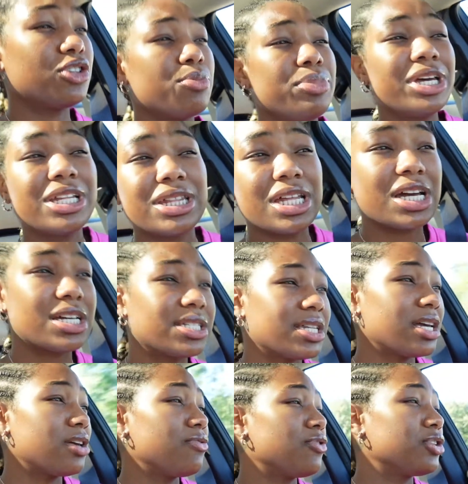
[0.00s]
the big things,
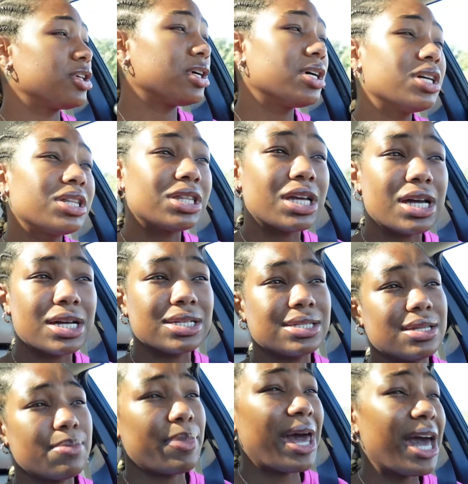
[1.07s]
thank you for the good things,
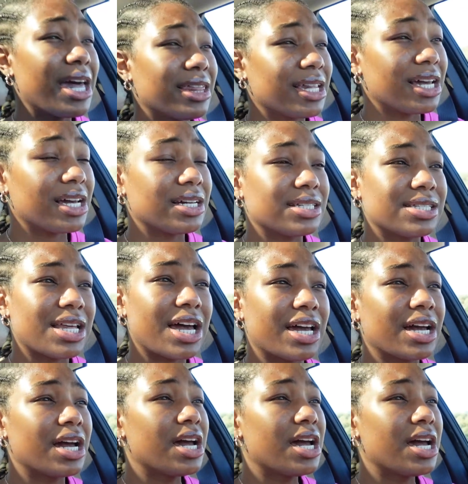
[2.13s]
the bad things. Like